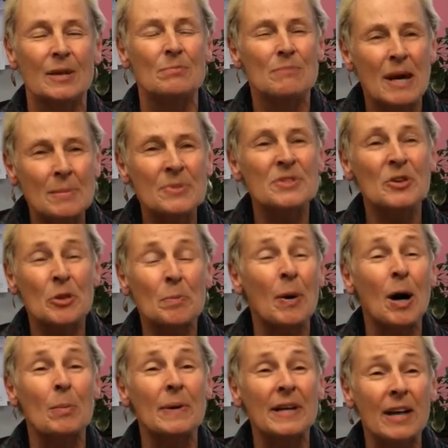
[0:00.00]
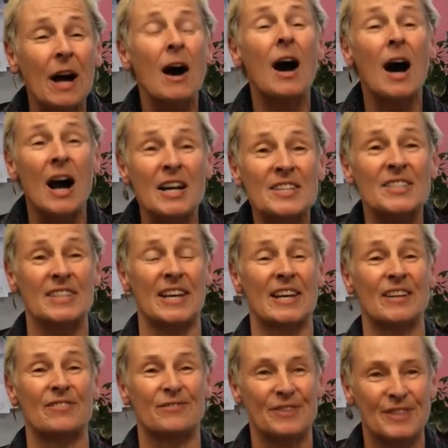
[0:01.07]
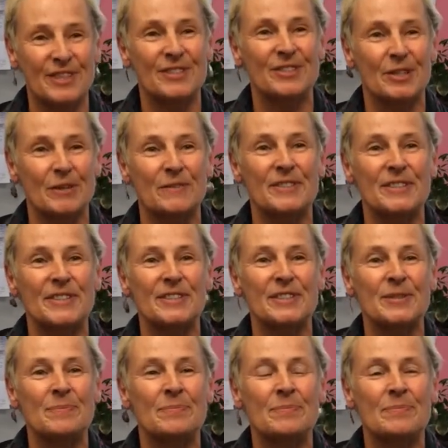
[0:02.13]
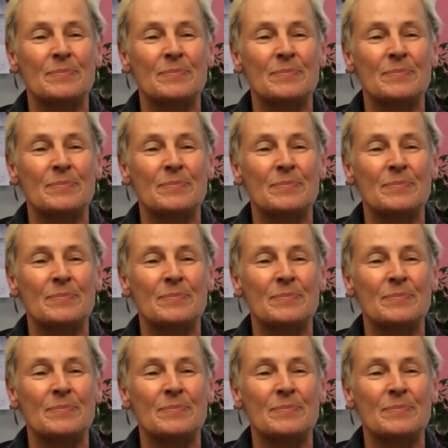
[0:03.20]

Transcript: Members of the public are asking for these services.